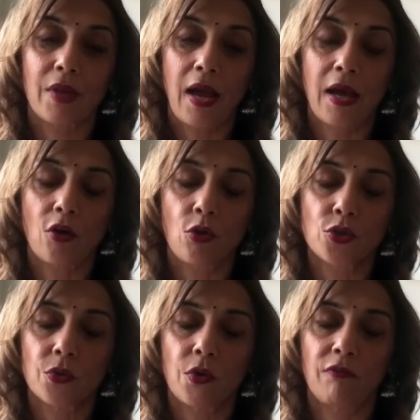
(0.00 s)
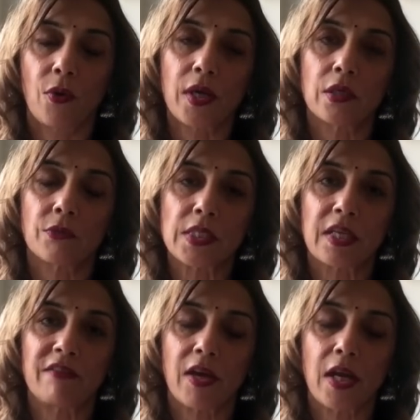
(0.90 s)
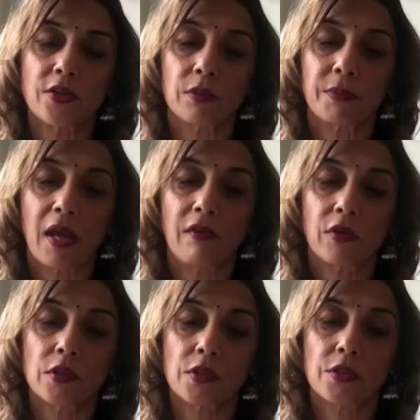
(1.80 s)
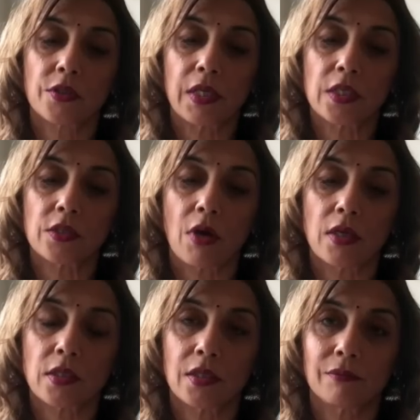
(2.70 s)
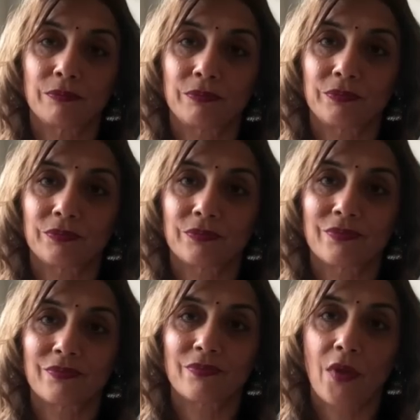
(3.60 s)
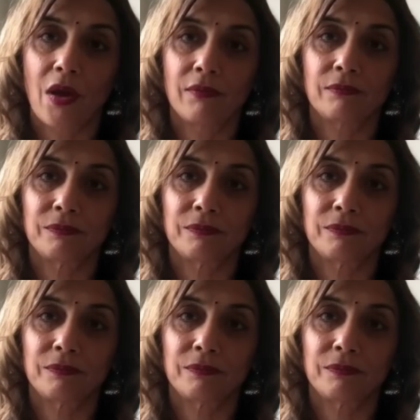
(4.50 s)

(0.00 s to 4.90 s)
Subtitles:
and also avoid risky financial behaviors during this transit. Yeah.